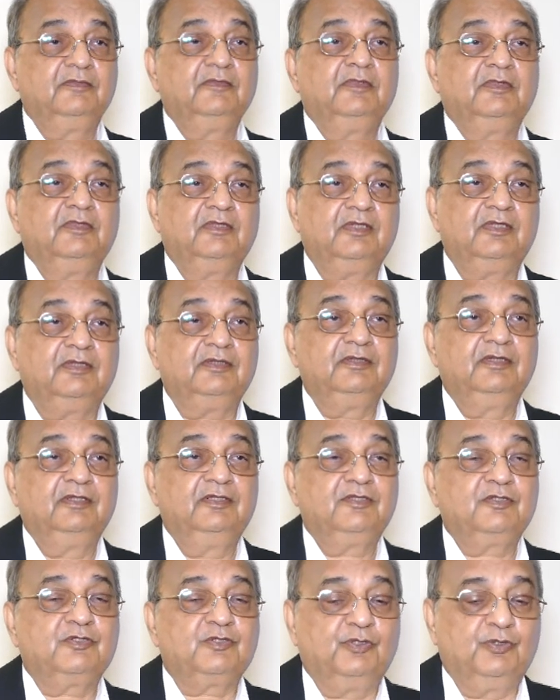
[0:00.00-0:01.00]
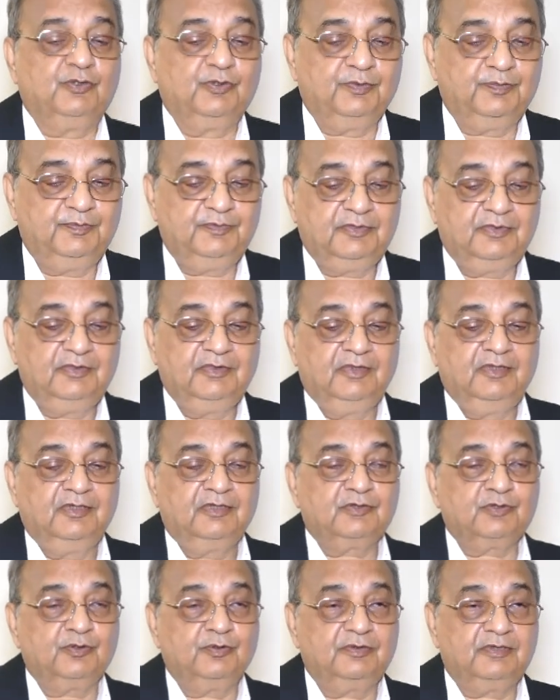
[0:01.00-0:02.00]
right? So
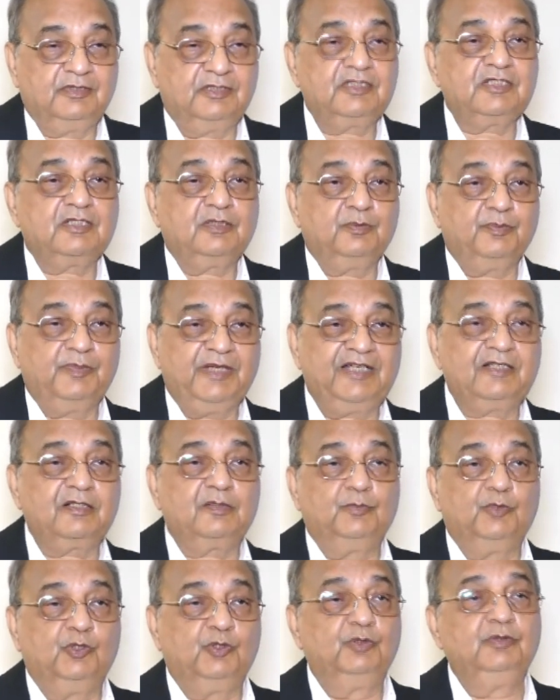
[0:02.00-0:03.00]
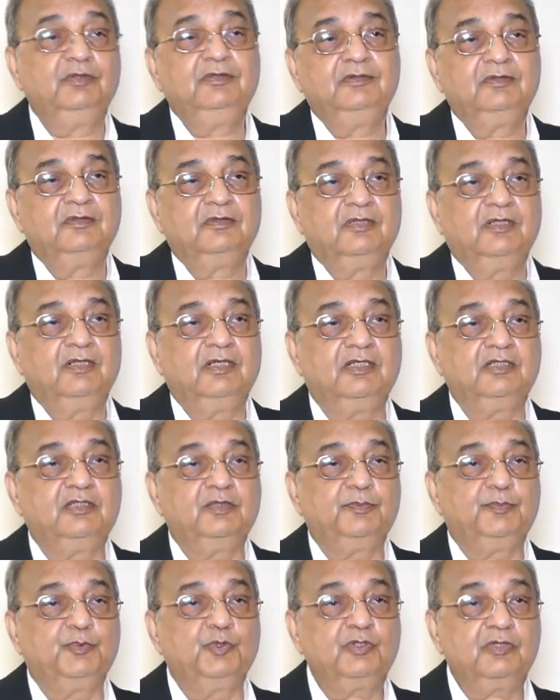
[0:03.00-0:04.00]
this is better mode, and you
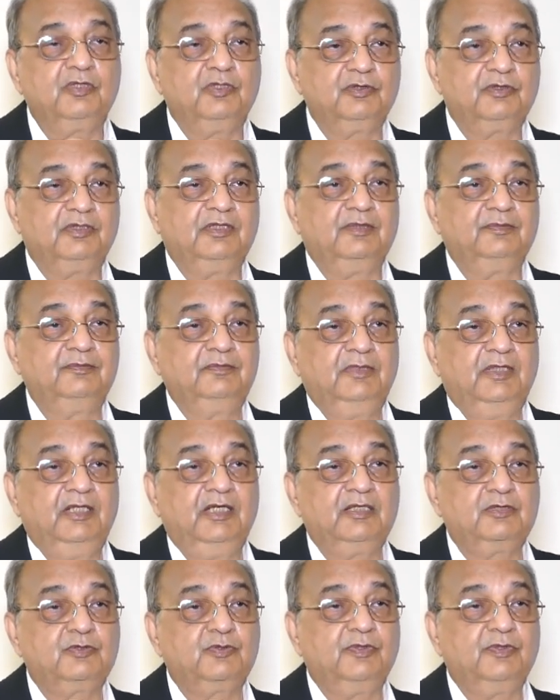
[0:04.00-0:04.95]
put on them as soon